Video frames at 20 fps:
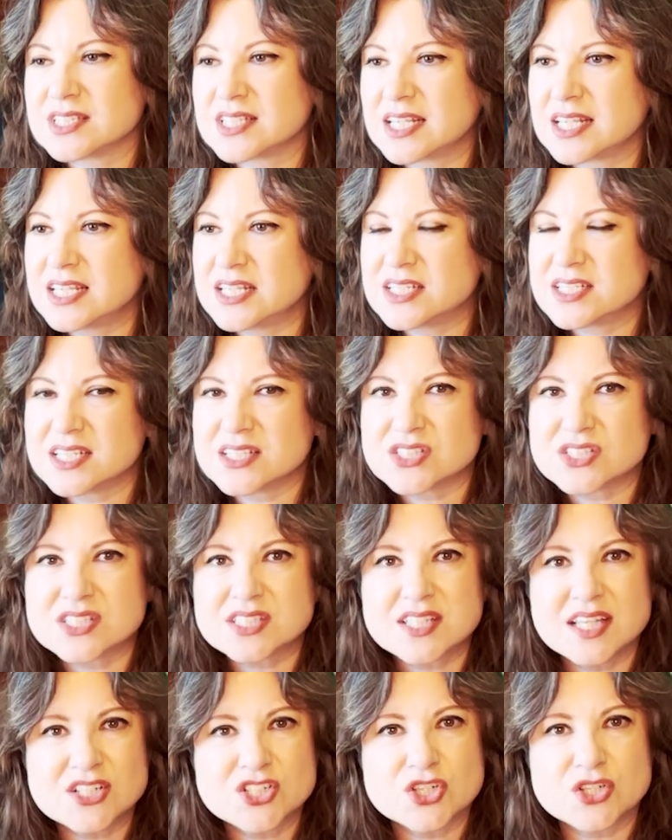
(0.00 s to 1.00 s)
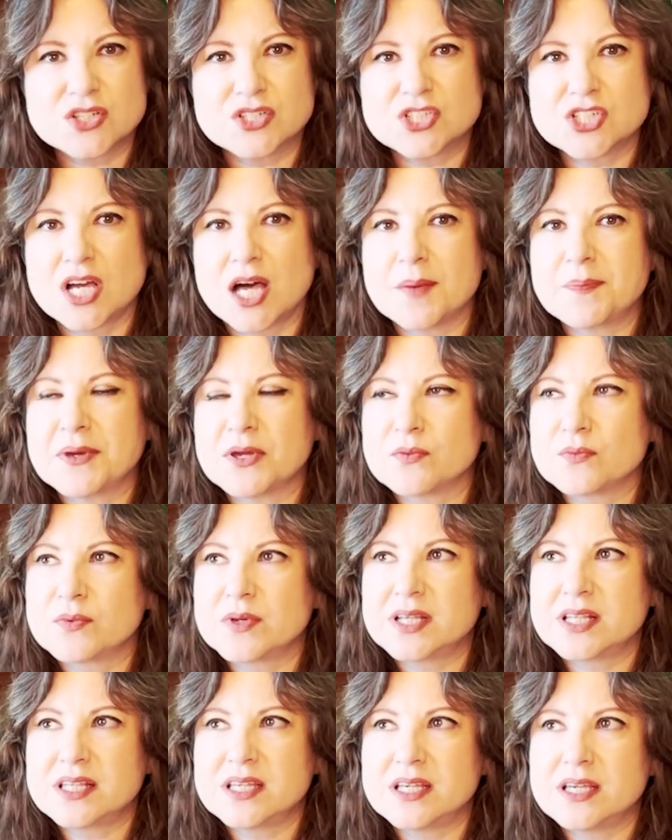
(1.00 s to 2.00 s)
that he does such a good job at
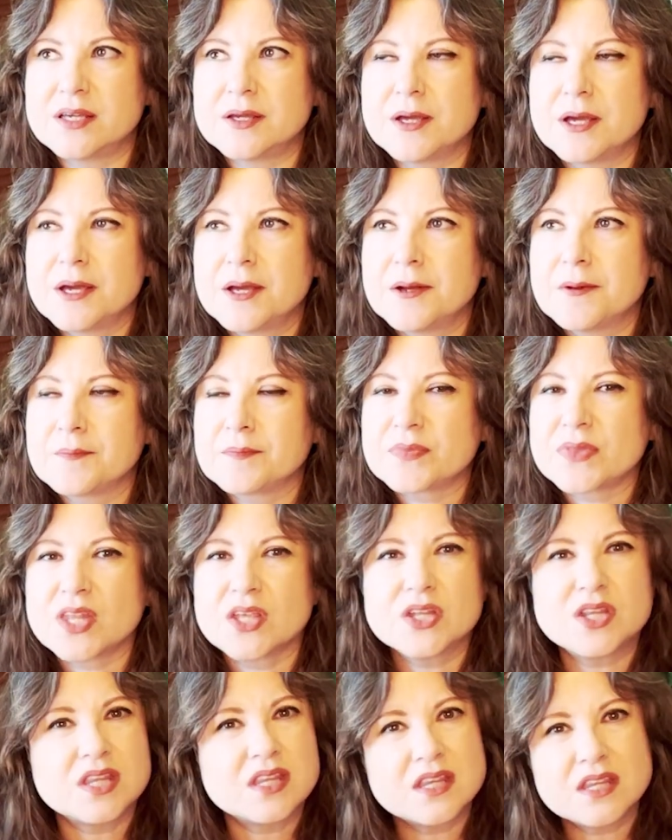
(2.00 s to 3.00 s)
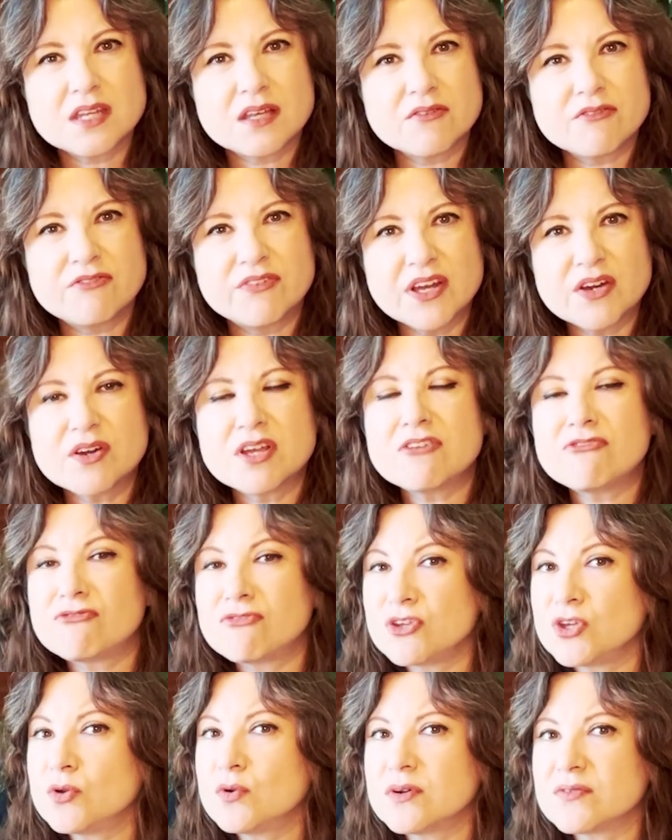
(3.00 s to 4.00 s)
really very
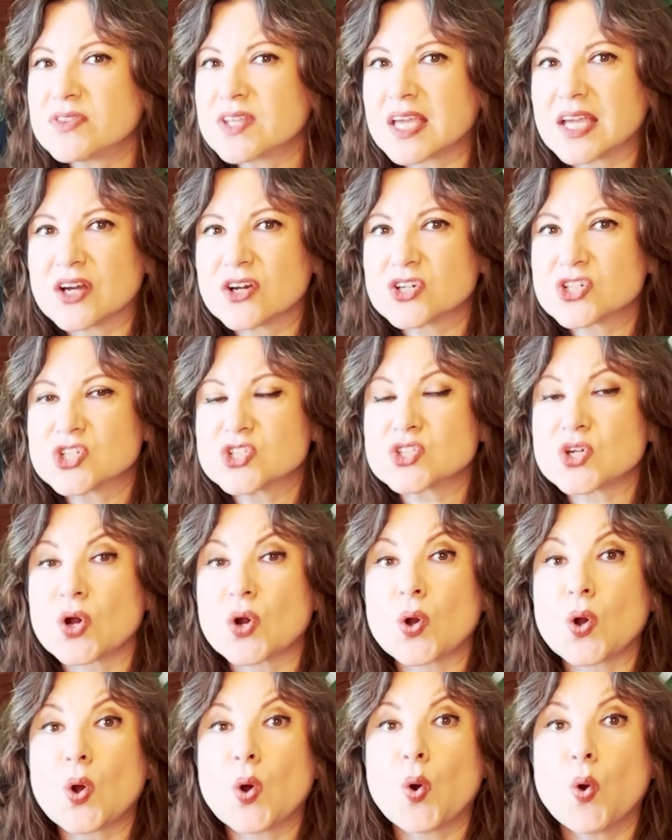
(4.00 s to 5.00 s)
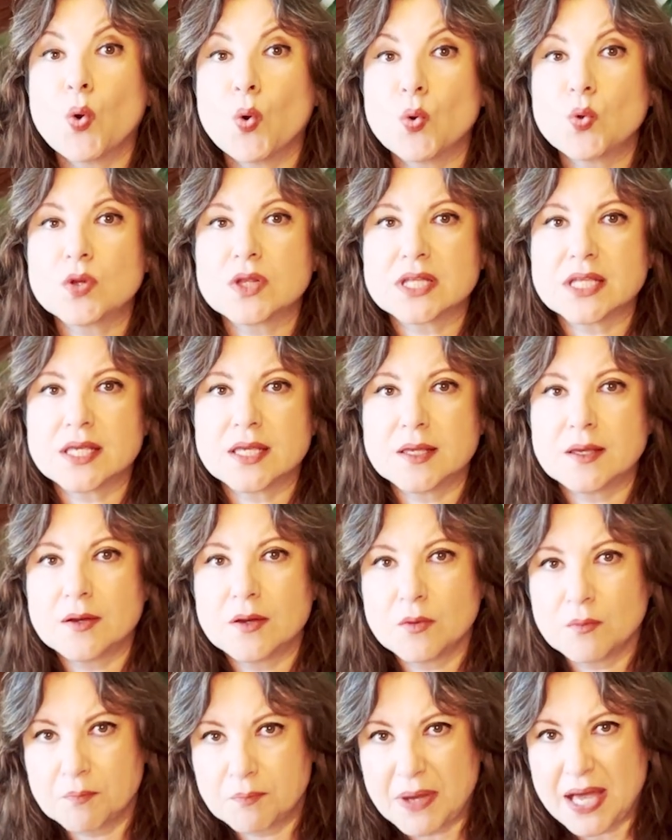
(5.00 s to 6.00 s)
few of the characters are wholly
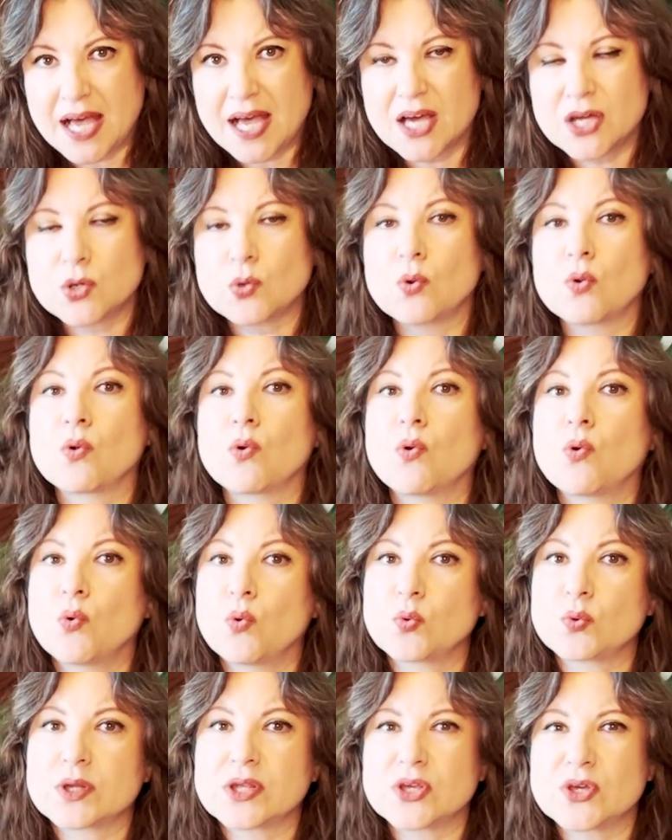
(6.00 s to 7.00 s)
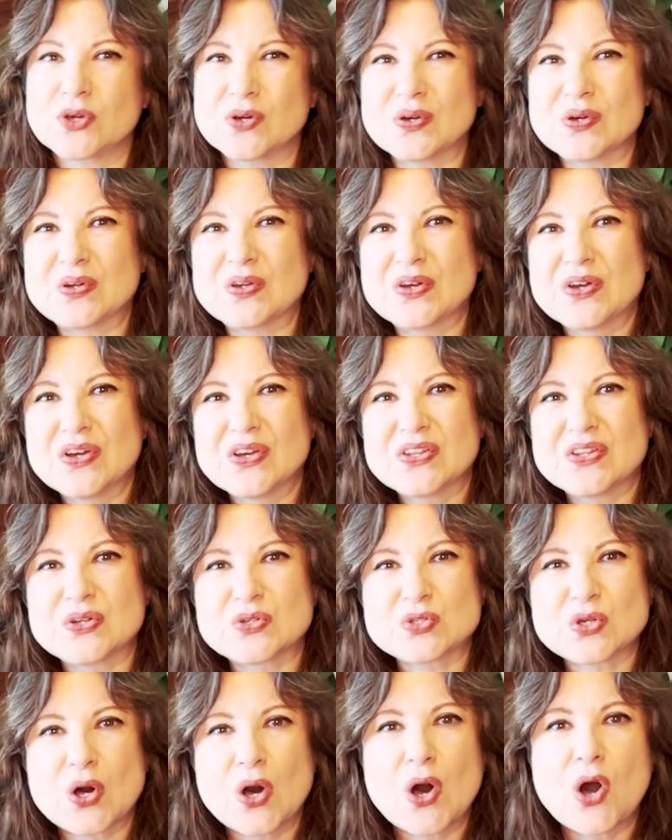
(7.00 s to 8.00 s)
bad or wholly good.
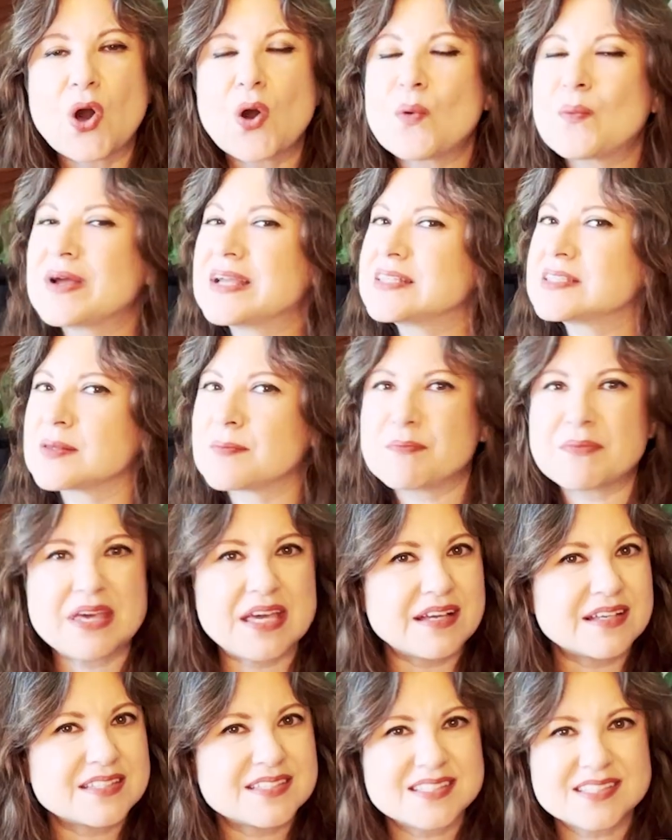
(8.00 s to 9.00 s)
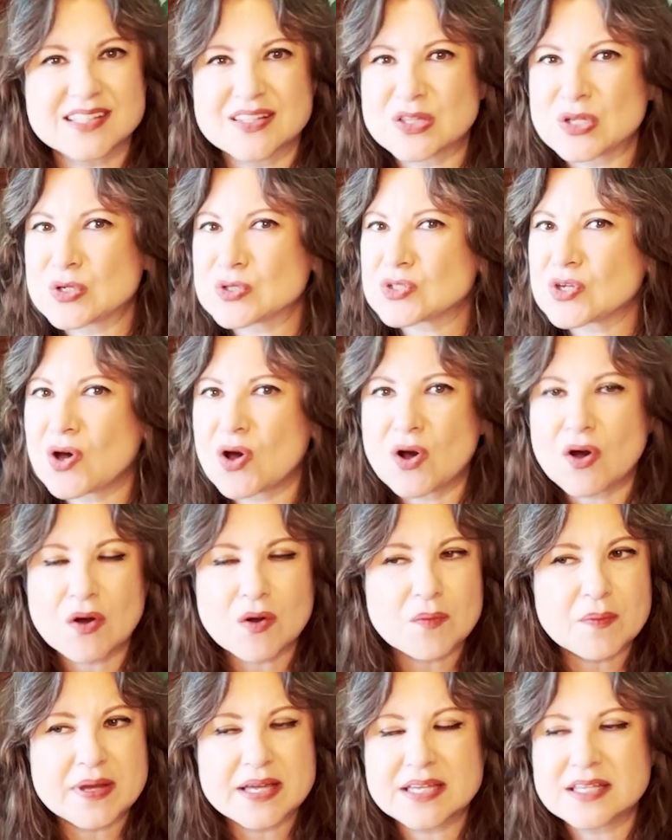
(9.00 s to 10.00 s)
There's always a mix. There's
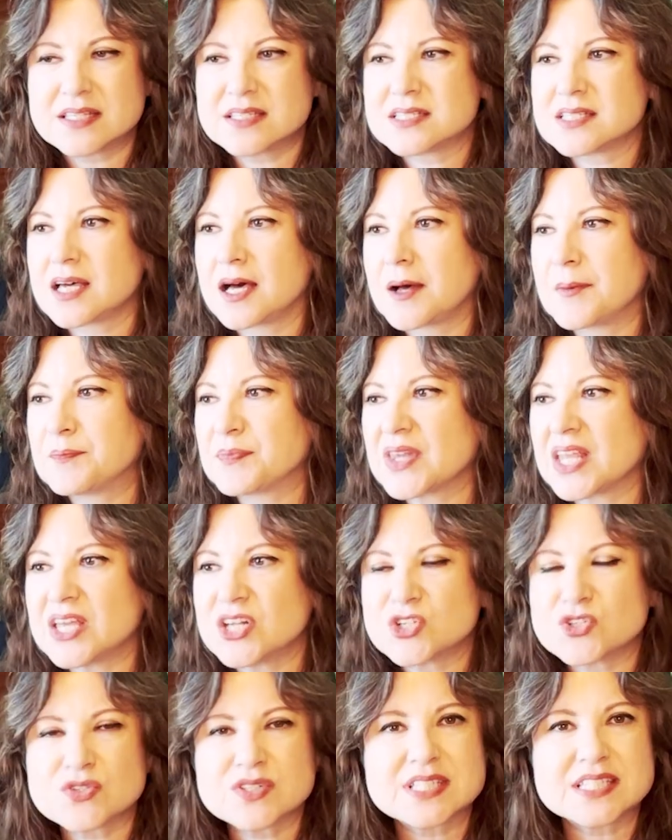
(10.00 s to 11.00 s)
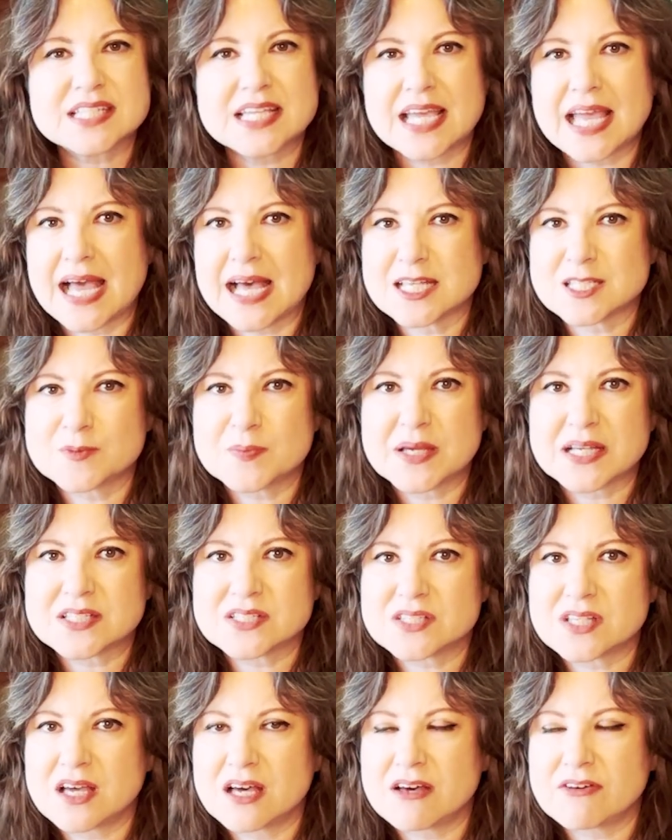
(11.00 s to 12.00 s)
always interesting
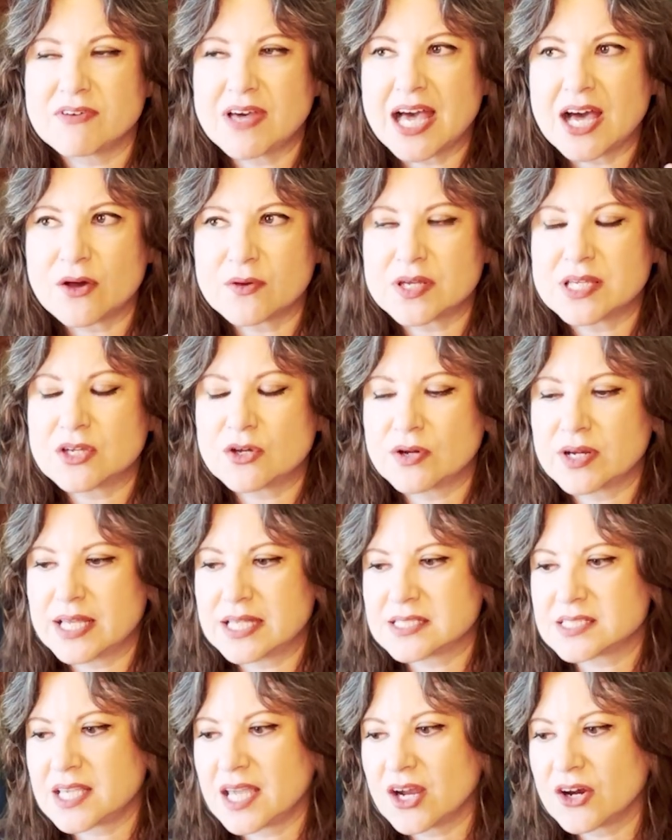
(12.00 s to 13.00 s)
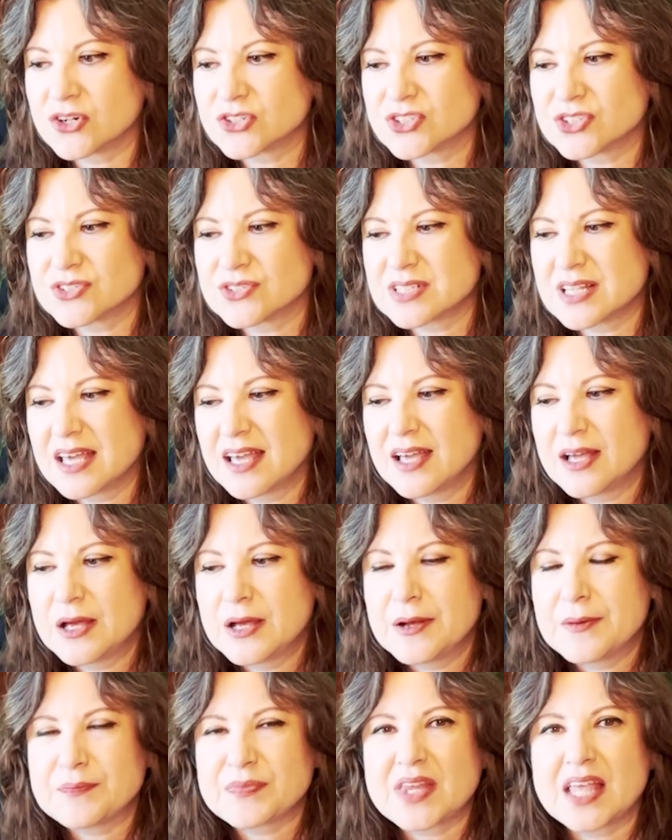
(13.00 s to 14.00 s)
aspects of how he creates characters.
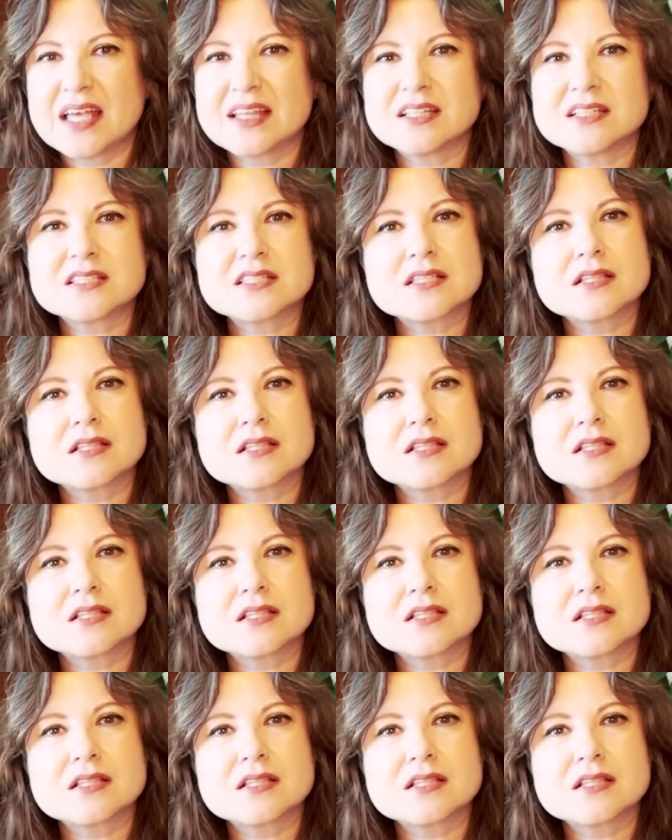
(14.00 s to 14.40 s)
And the